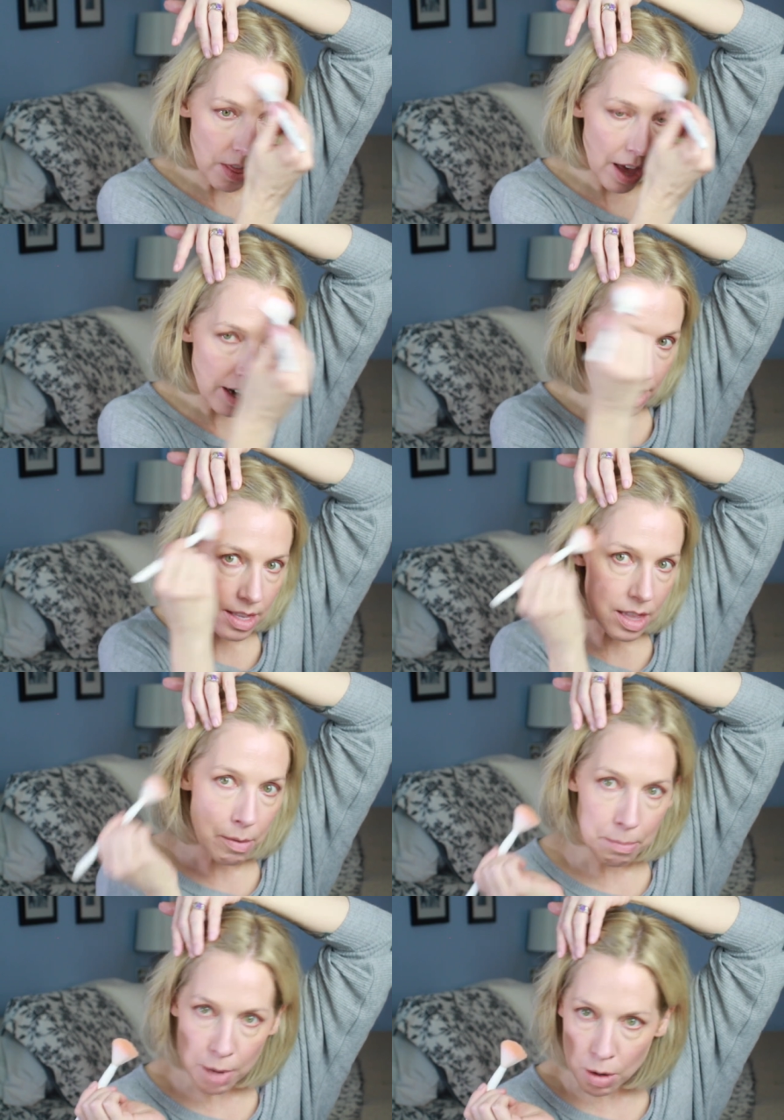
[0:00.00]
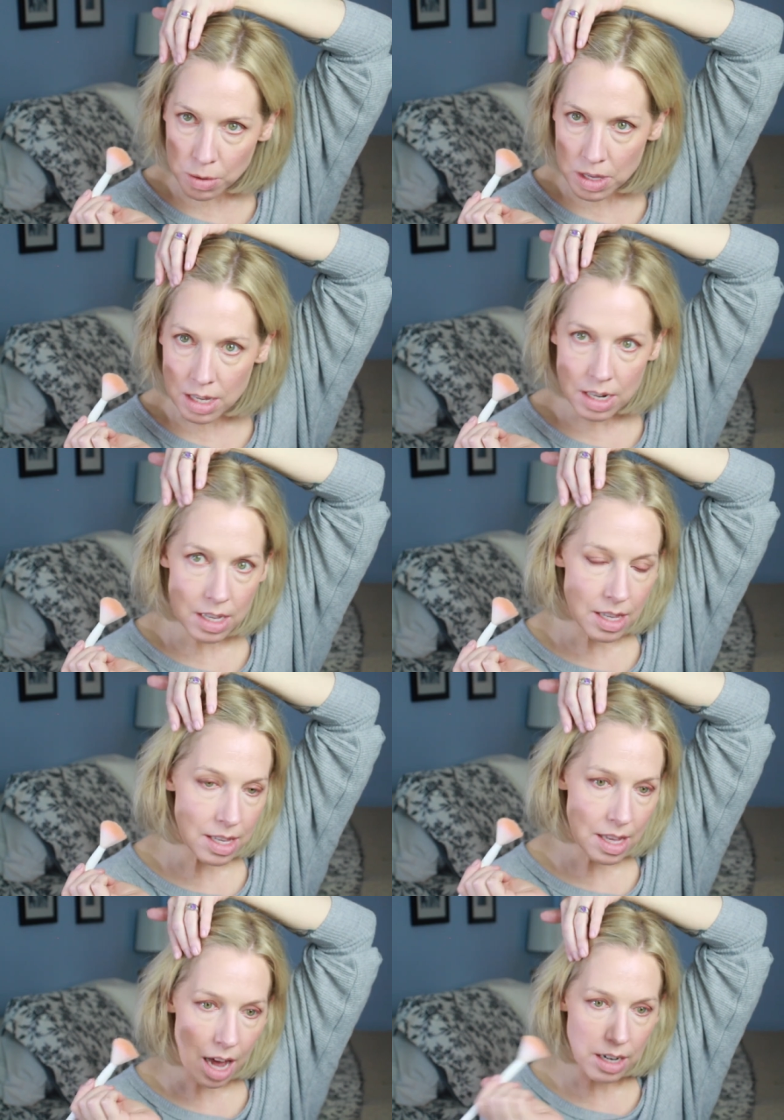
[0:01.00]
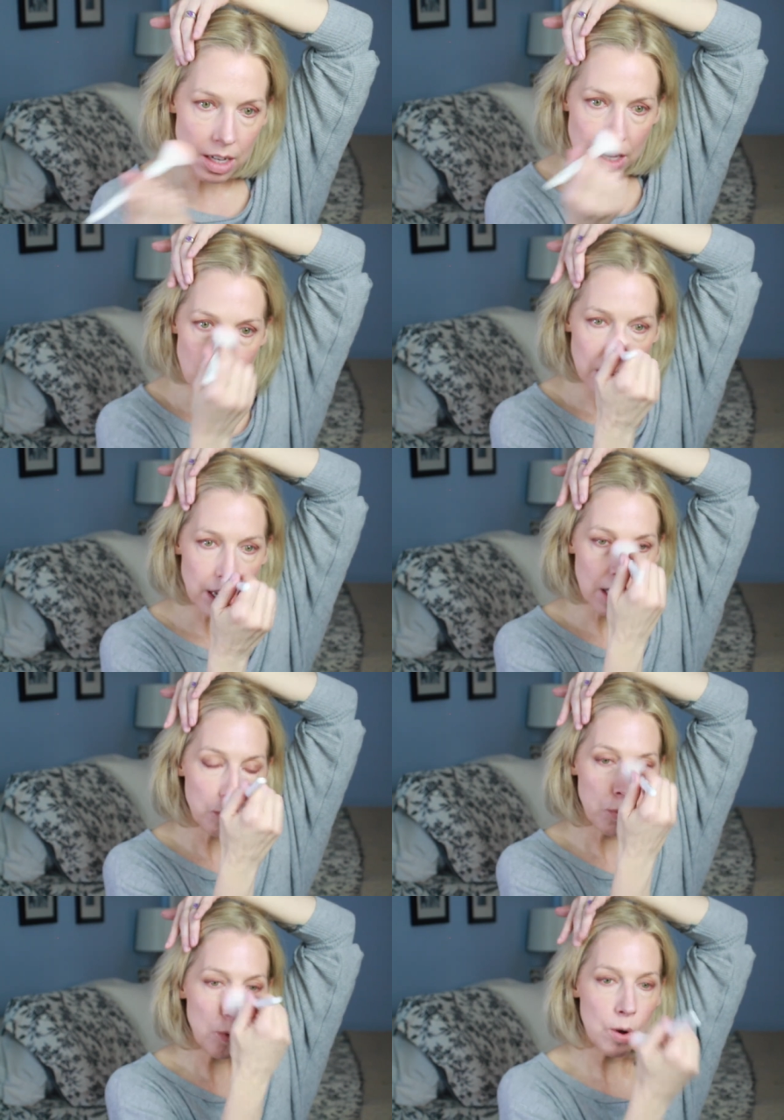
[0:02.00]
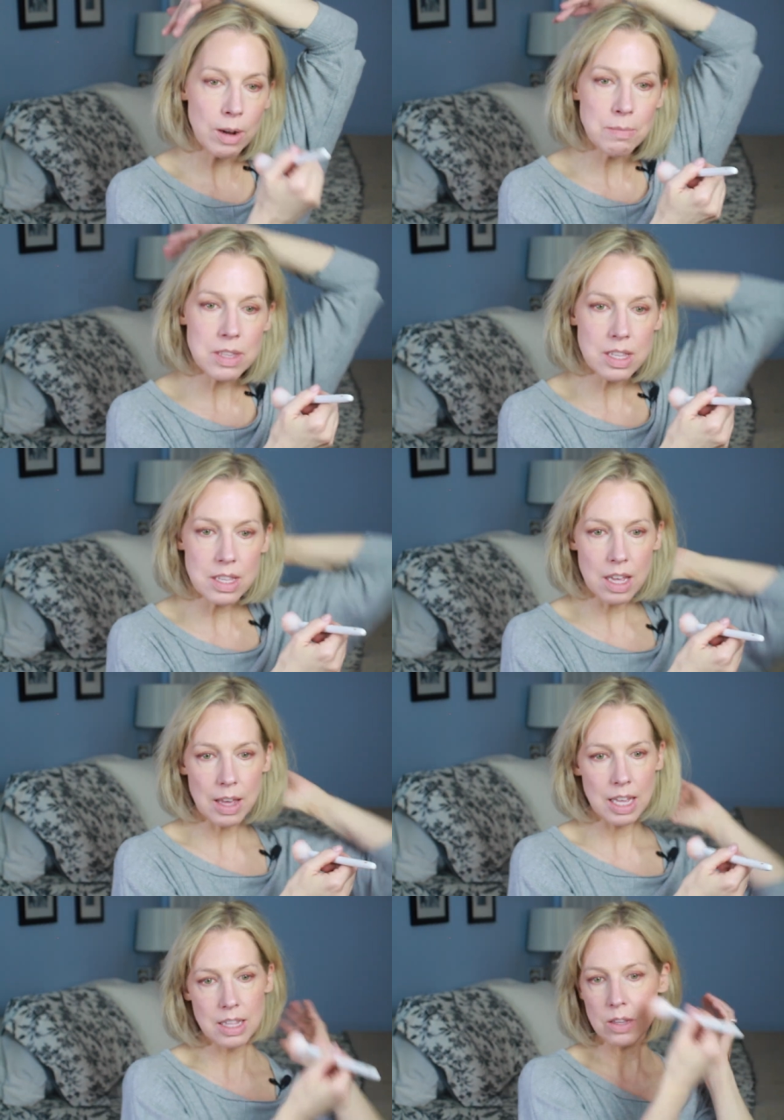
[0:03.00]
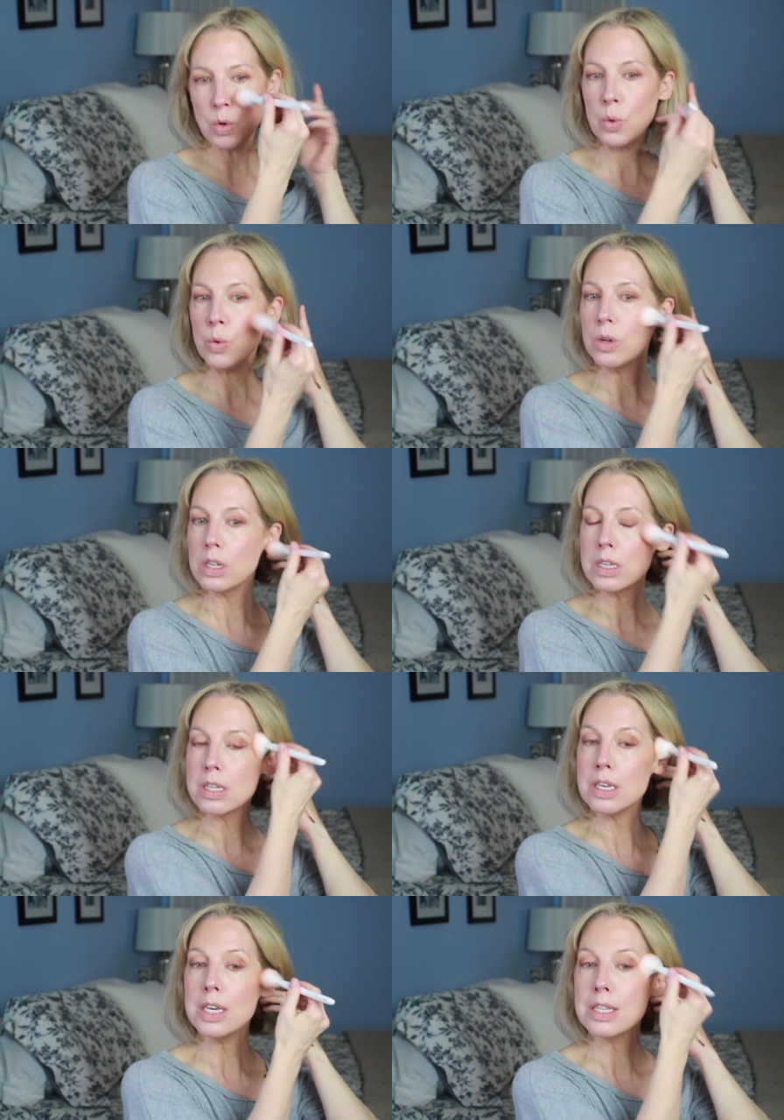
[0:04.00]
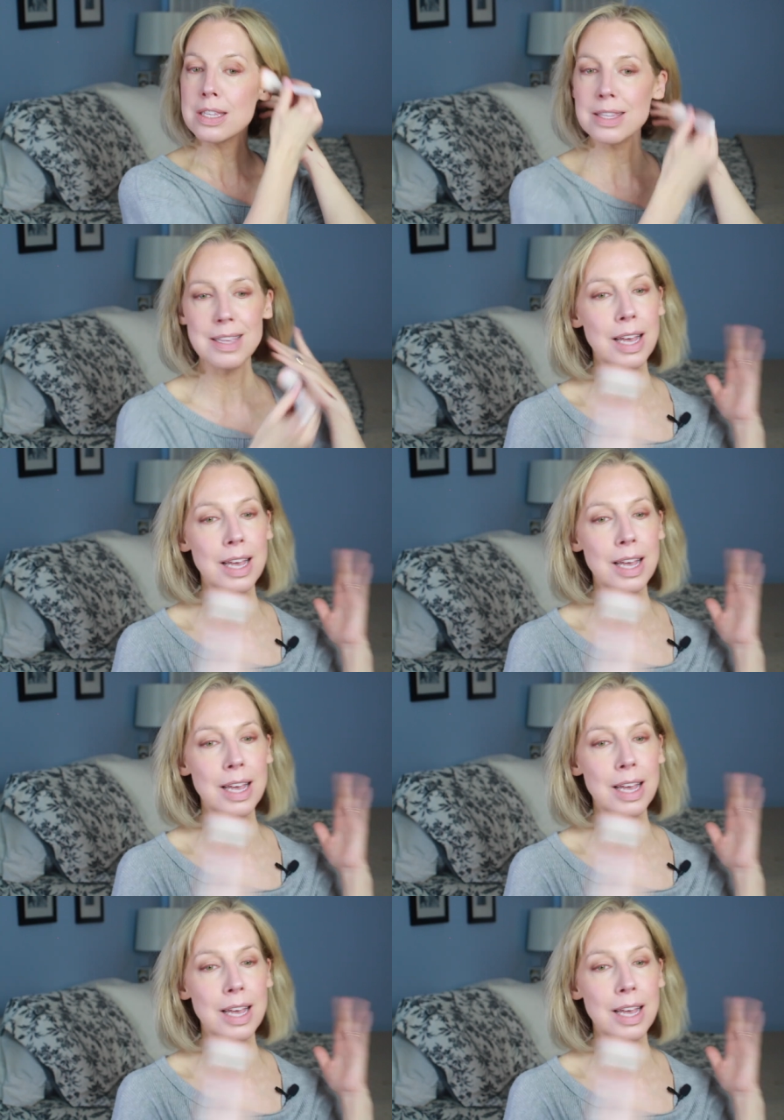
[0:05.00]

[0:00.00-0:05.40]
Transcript: that is the most subtle. It warms, it cools, it's